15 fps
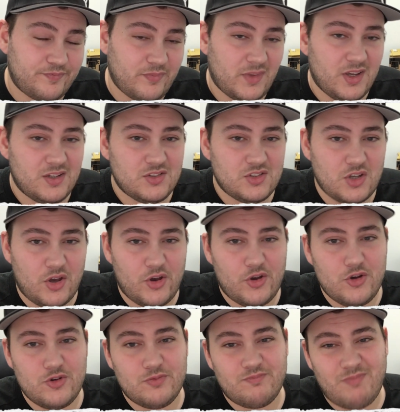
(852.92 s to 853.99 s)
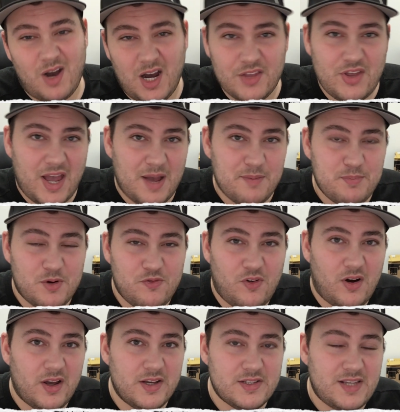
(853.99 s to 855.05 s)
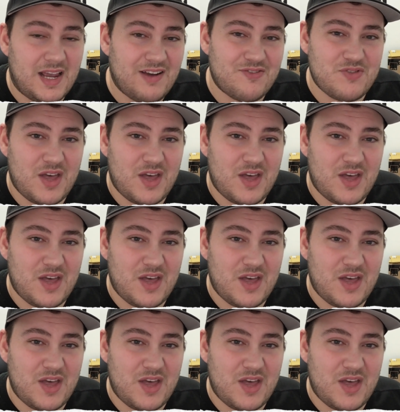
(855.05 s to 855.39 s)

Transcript: So other amplifiers have